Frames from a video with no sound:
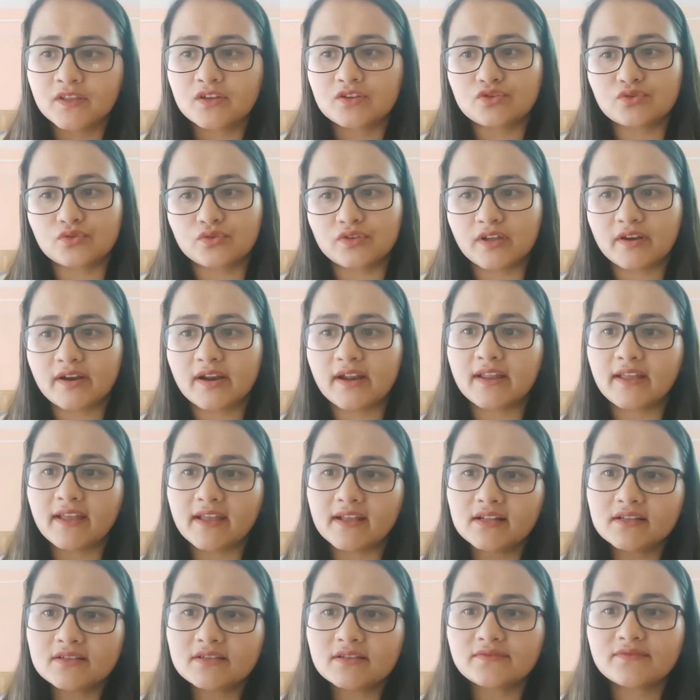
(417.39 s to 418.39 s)
So there are
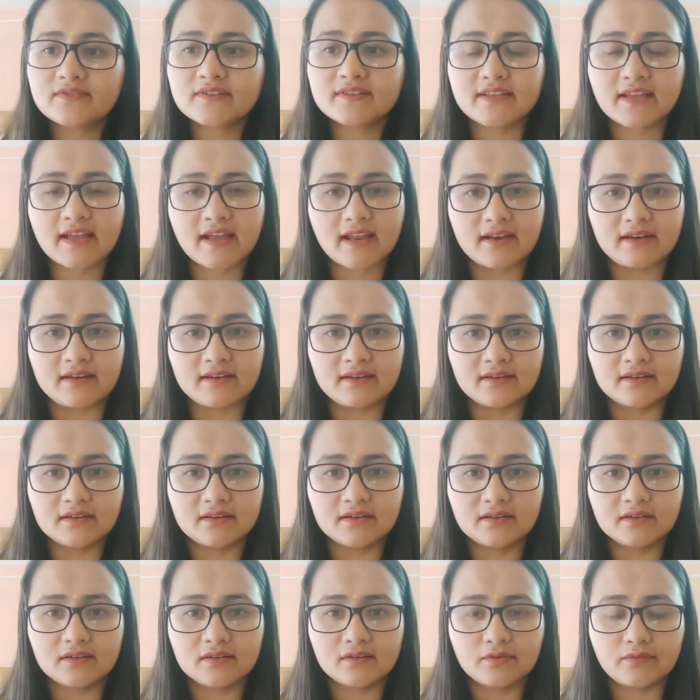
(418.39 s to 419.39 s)
hills of sand
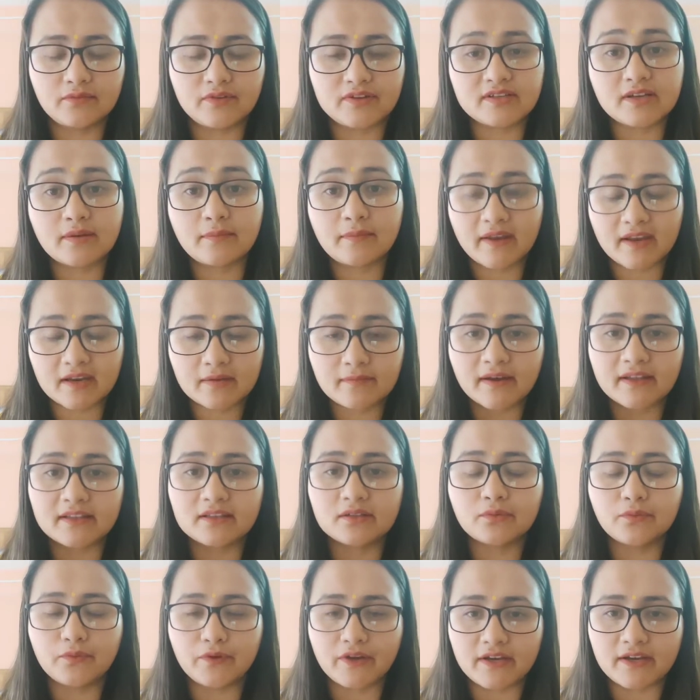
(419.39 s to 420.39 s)
which are made by
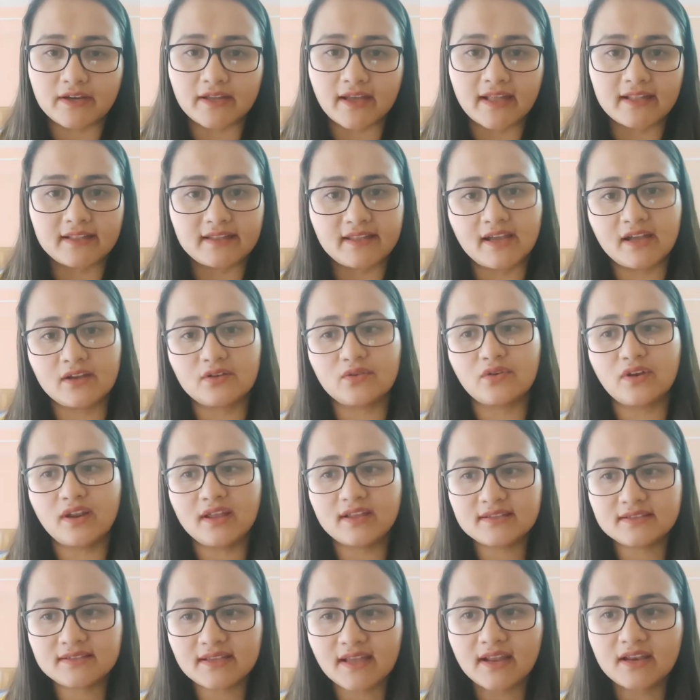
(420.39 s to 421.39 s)
the wind and they are known
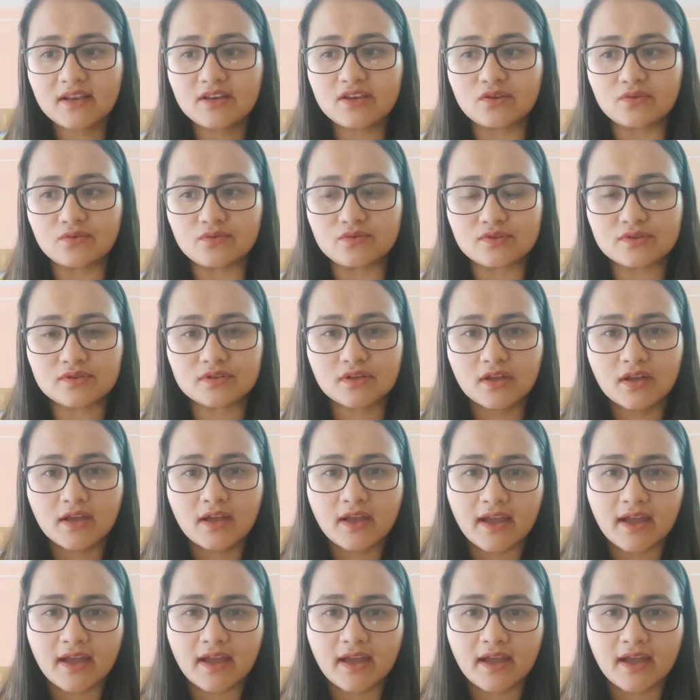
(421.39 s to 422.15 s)
as sand dunes.